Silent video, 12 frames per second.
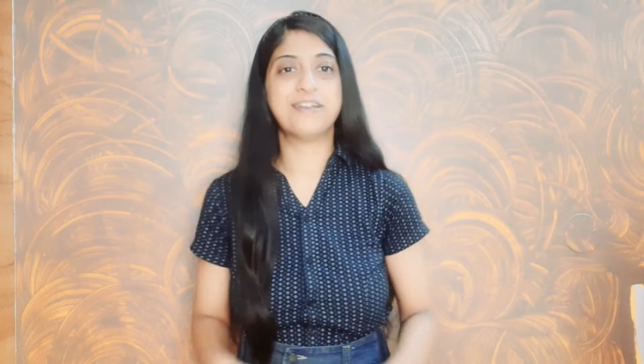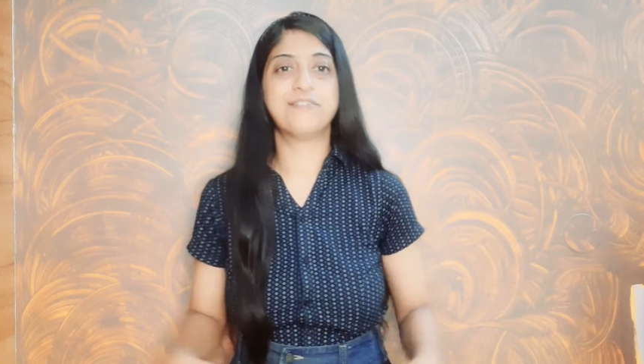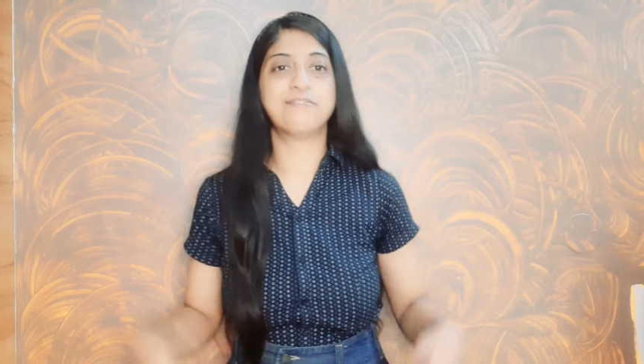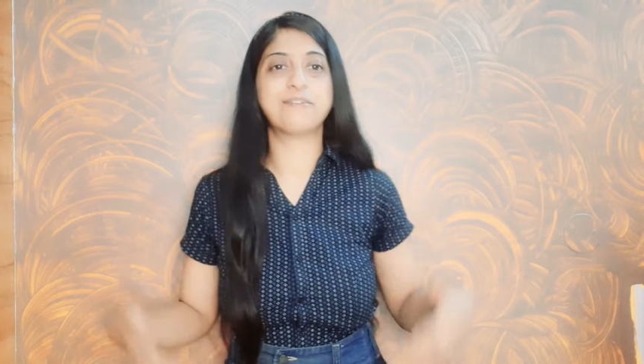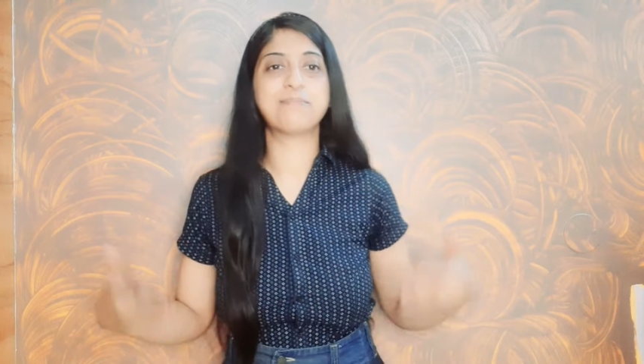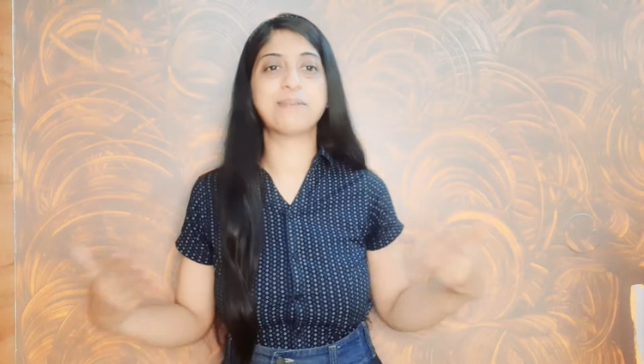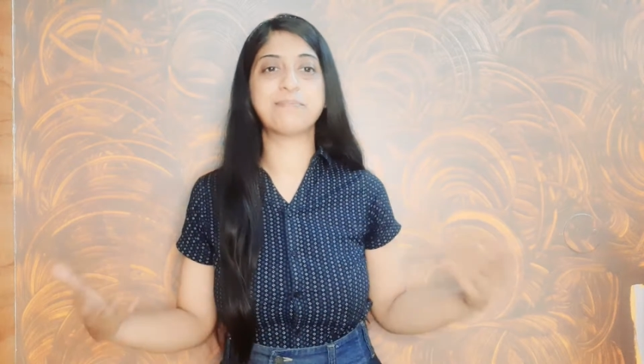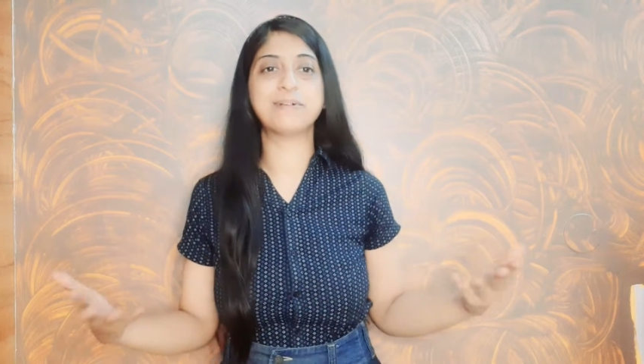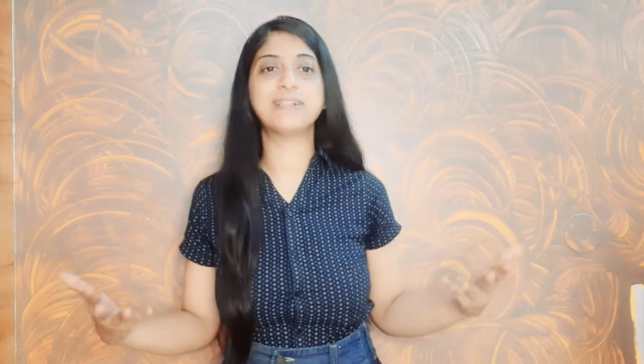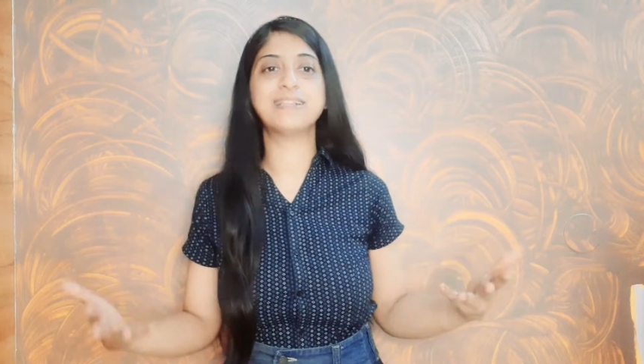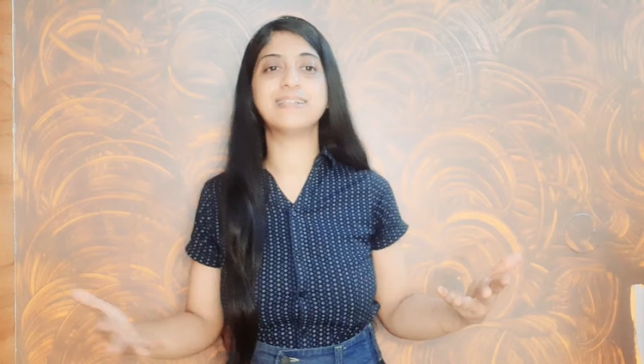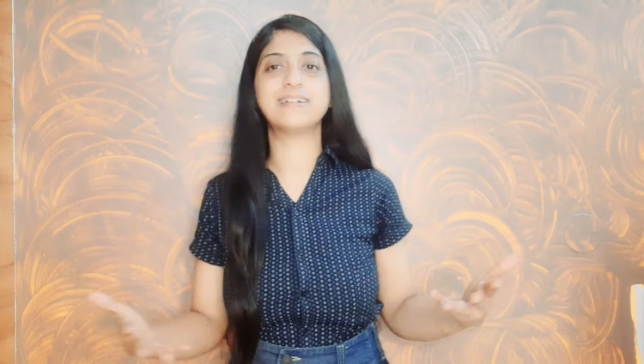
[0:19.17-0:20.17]
when
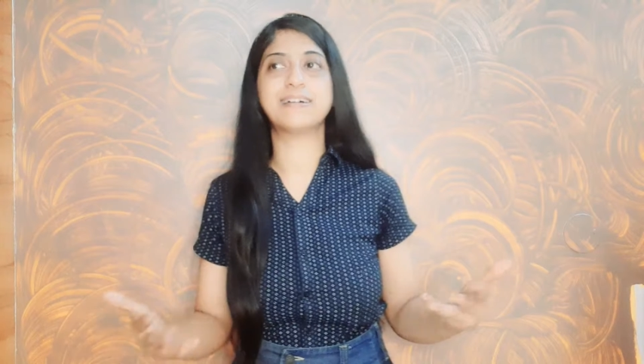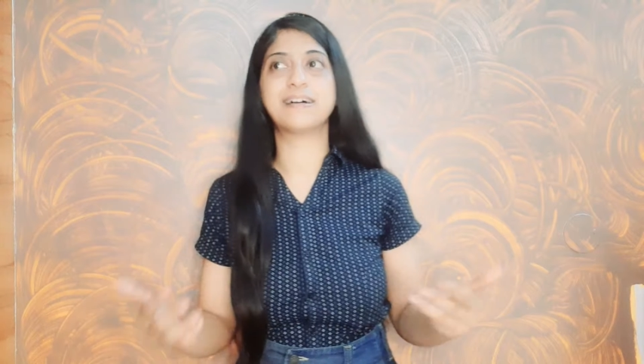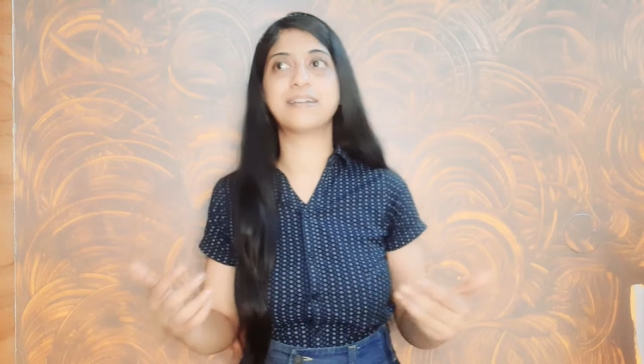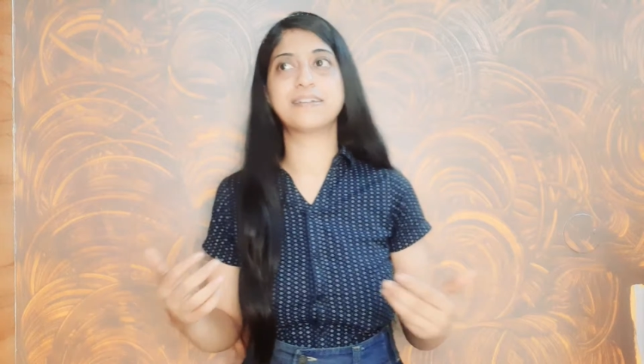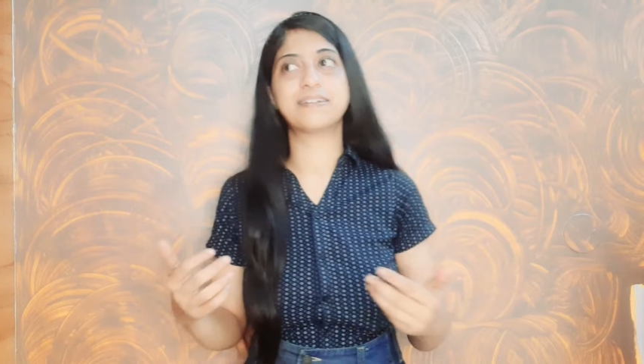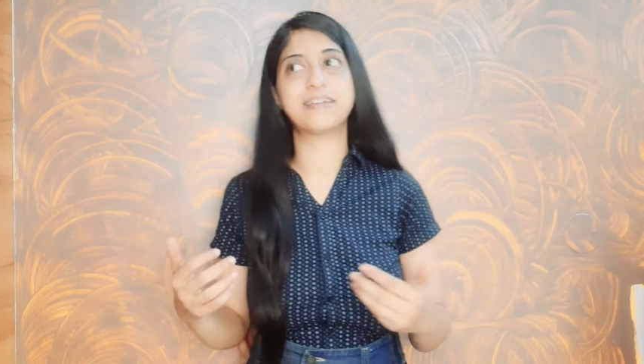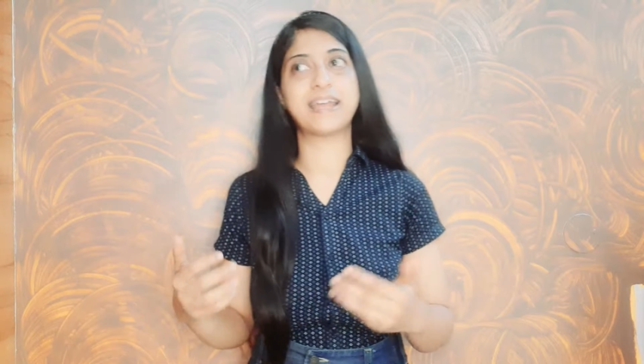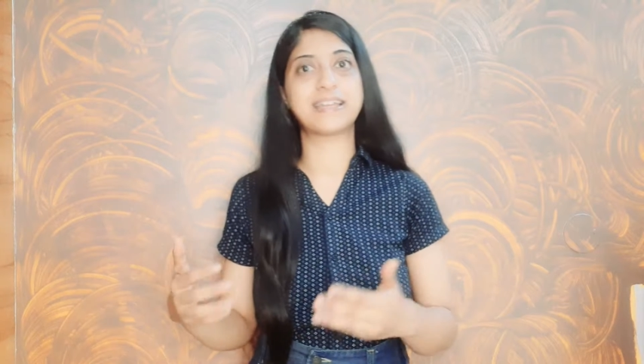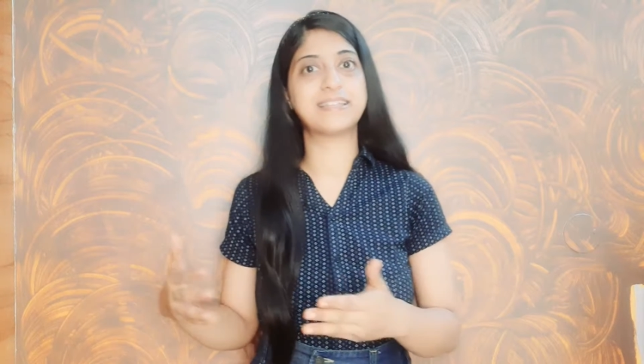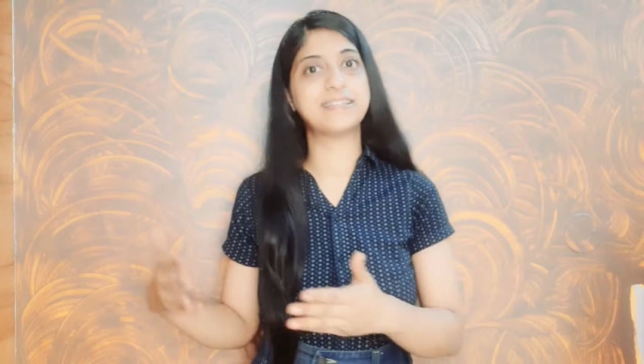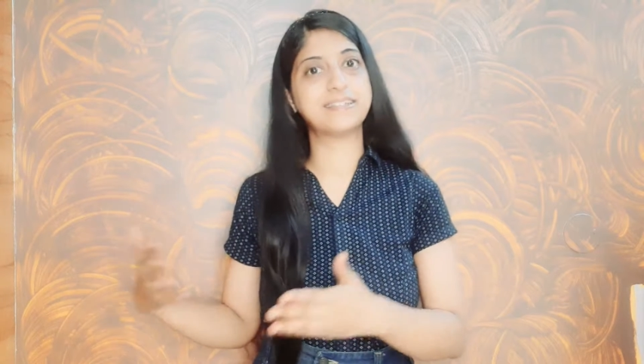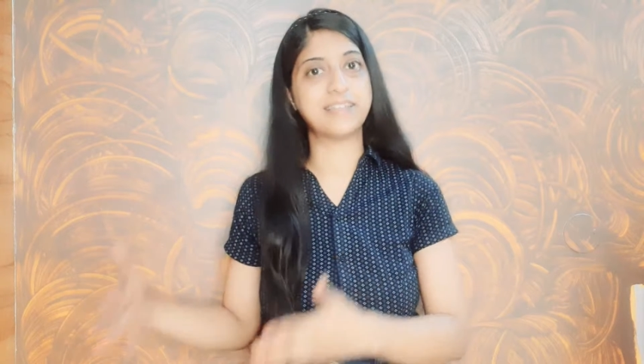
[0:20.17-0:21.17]
people are at
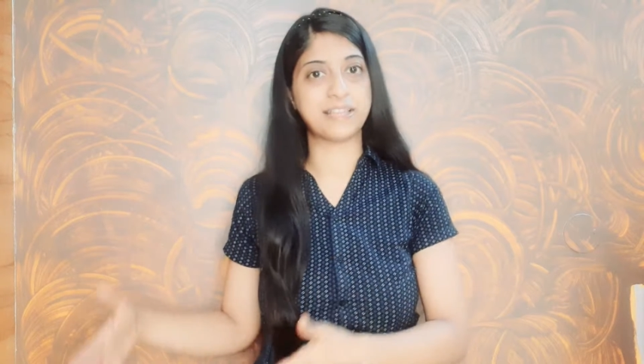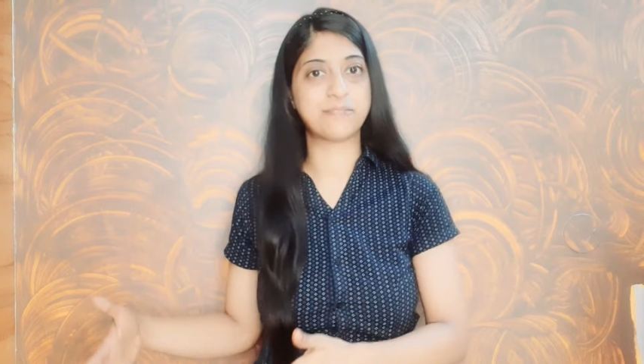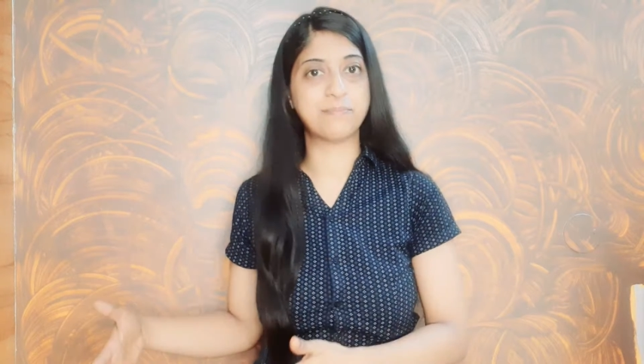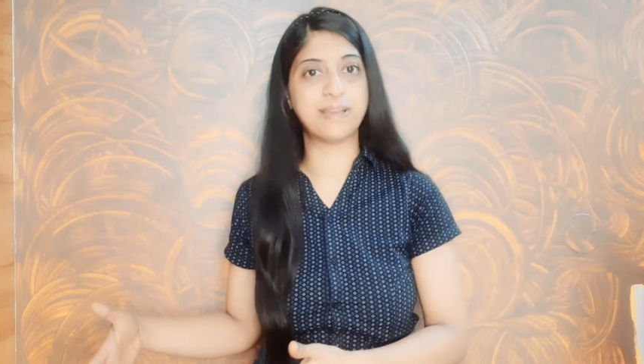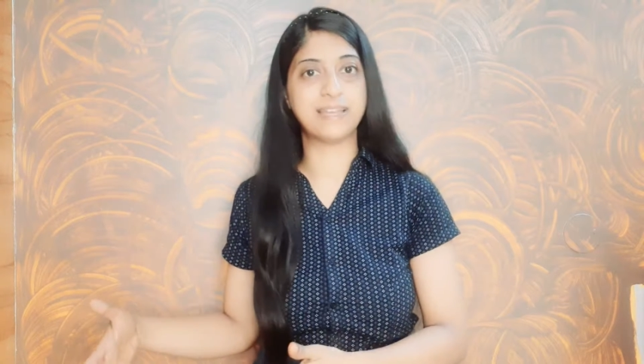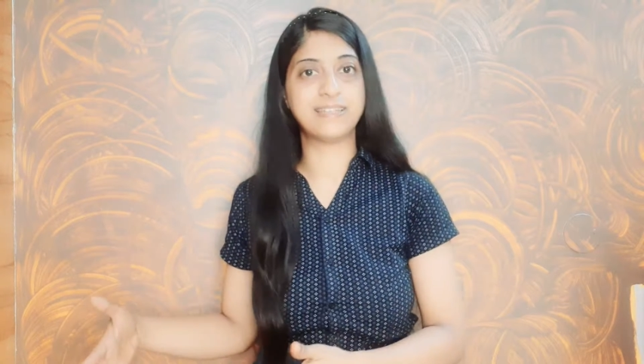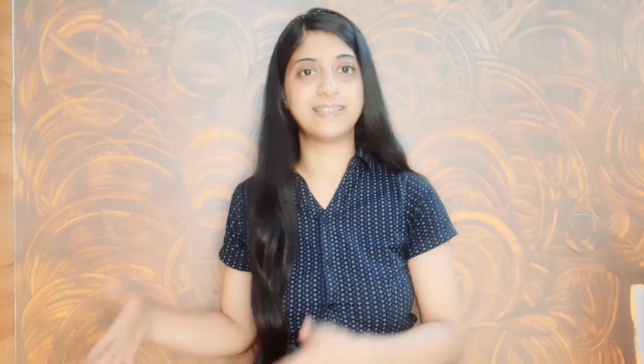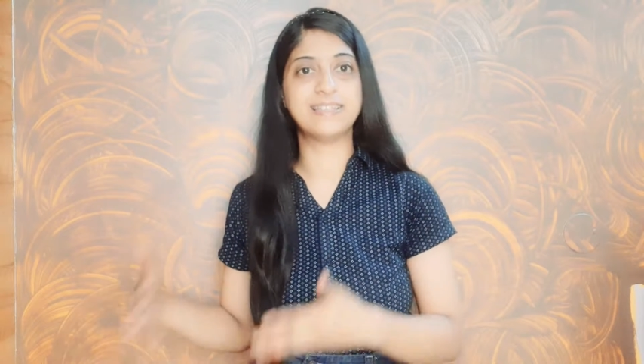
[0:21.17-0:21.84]
their deathbed